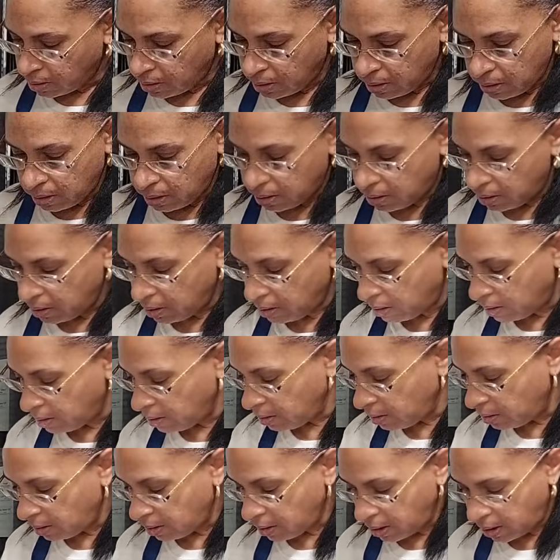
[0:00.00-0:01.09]
And then
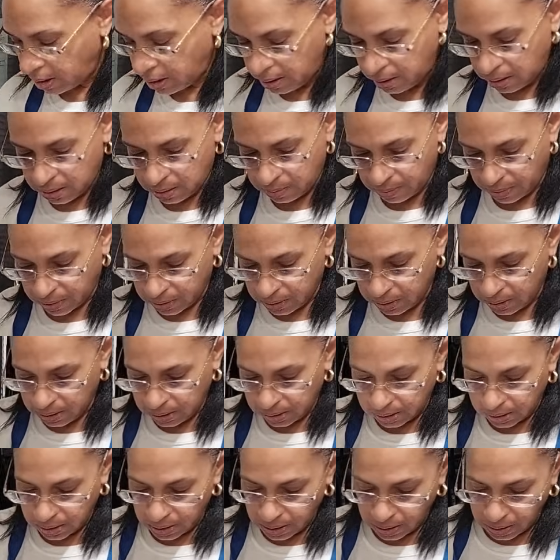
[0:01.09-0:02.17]
line it up on
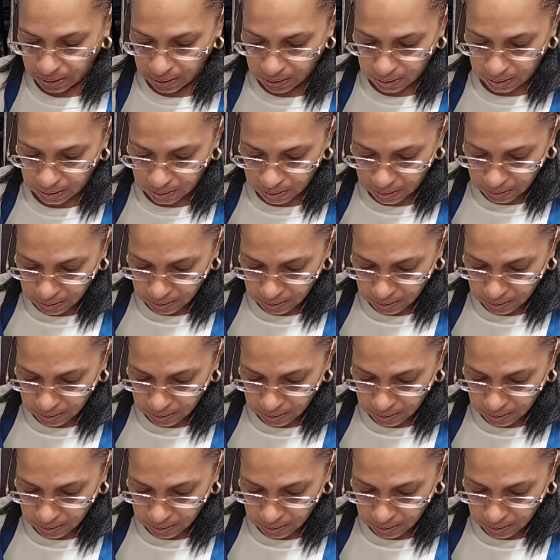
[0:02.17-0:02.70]
this side.